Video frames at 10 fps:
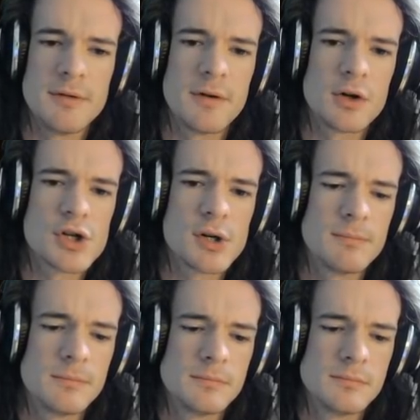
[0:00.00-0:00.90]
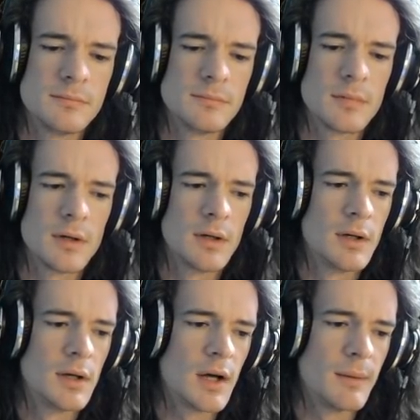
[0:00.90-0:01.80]
function.
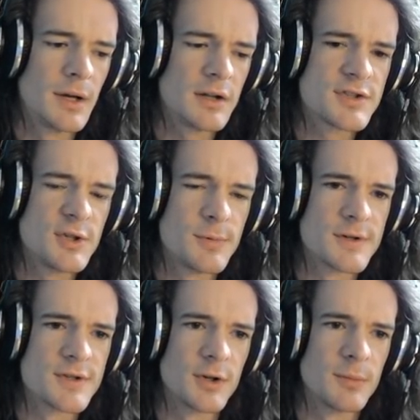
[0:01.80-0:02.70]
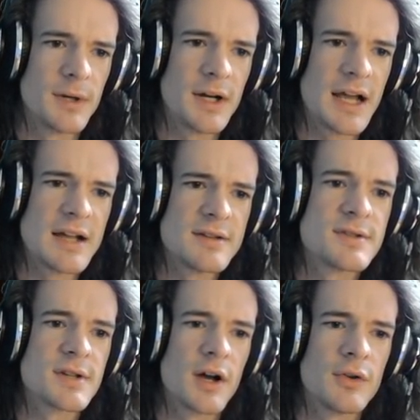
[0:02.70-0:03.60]
I'm not super certain, but it
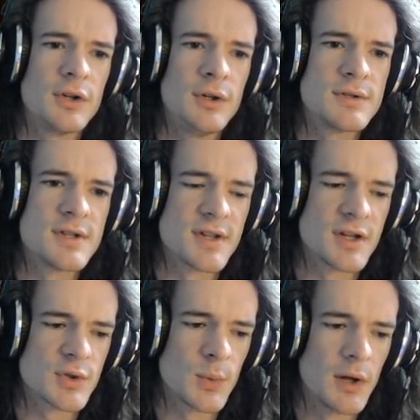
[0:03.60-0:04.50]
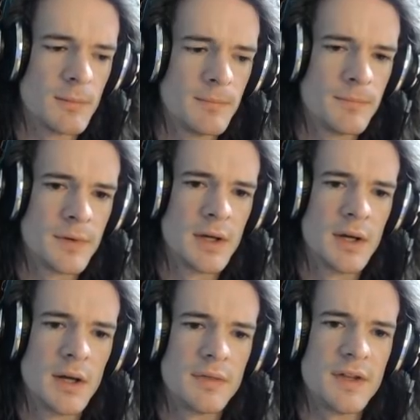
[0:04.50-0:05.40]
has other uses as well.
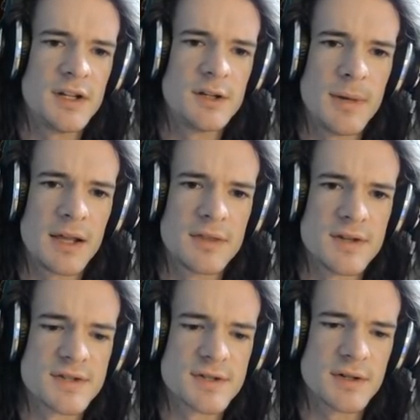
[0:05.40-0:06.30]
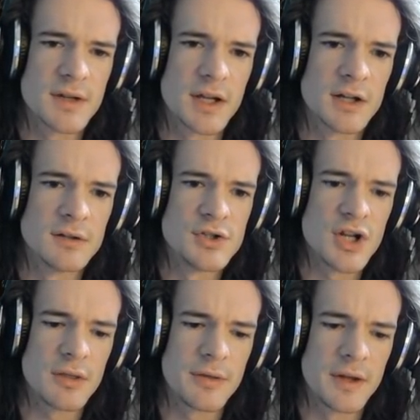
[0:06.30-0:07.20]
They did make this like a
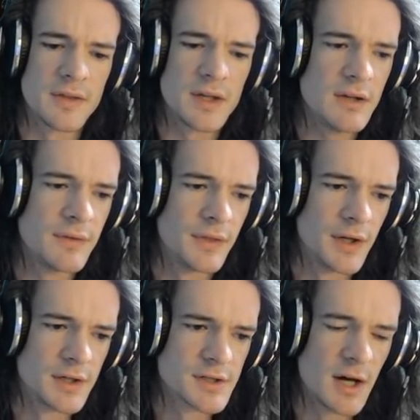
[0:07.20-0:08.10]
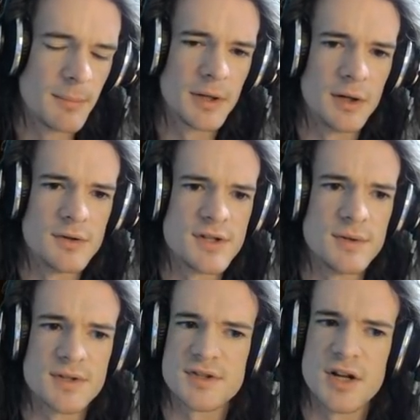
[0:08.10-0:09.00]
legit thing that even the top players
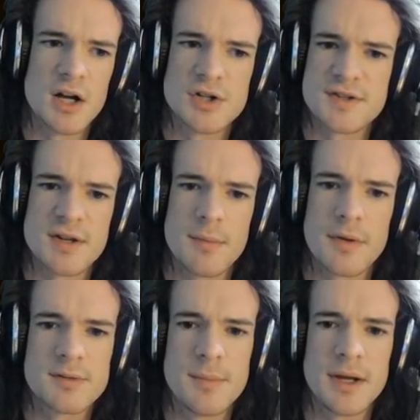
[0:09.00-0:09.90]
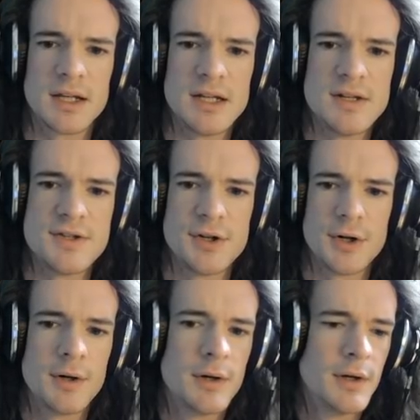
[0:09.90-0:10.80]
use. It's not just something to make it
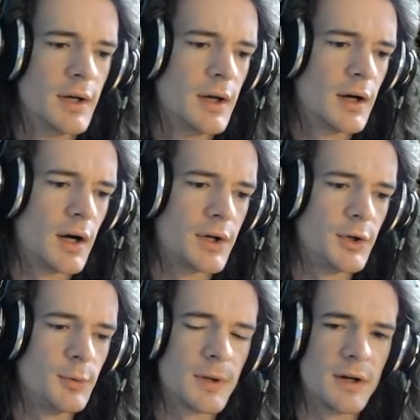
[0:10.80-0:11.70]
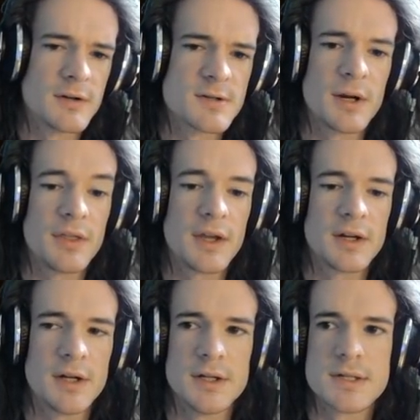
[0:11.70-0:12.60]
easier on new players, but I think
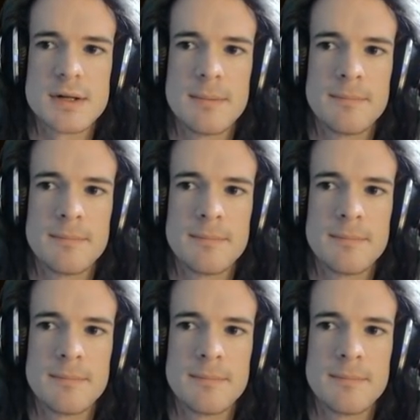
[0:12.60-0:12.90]
it does.